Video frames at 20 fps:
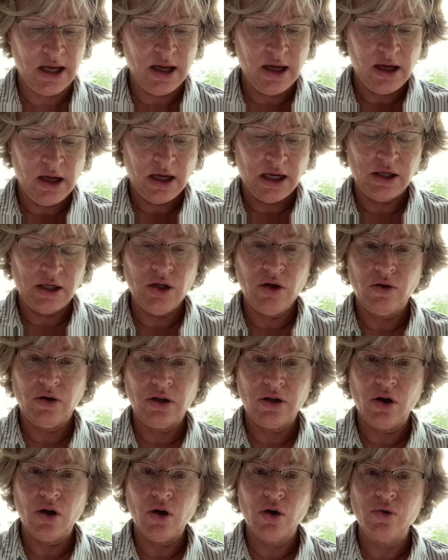And you can
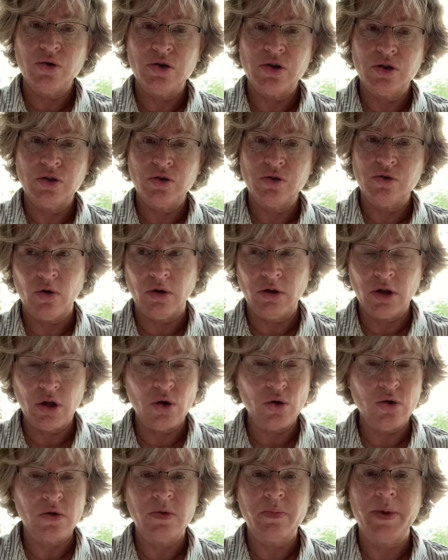go to a
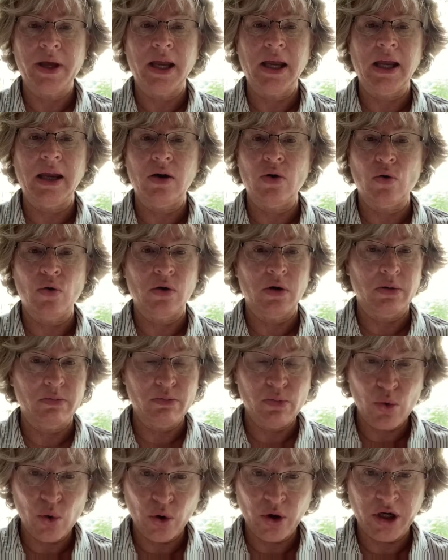local bank or a
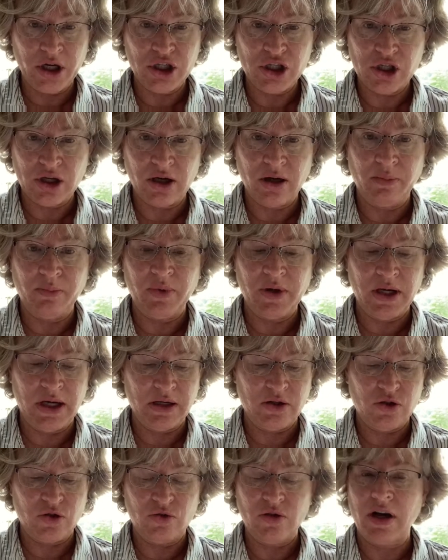mortgage company
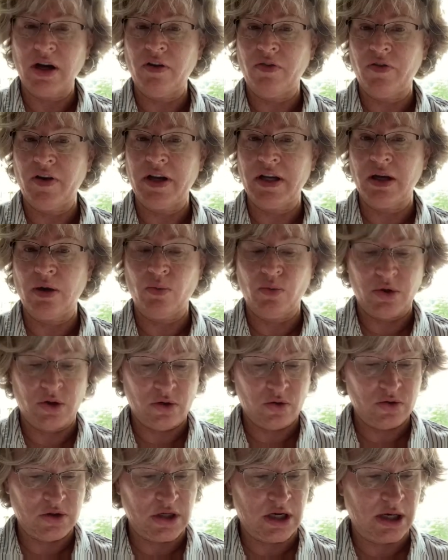to try to find out what
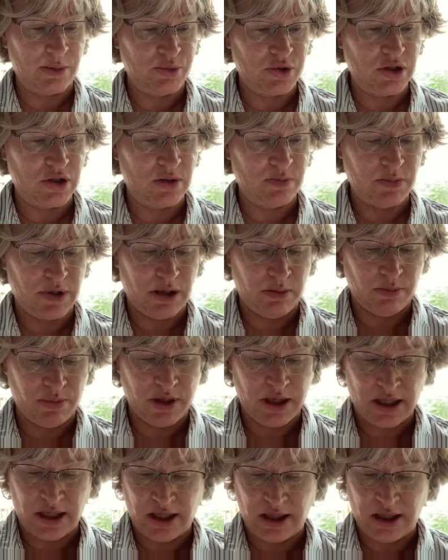those options might be.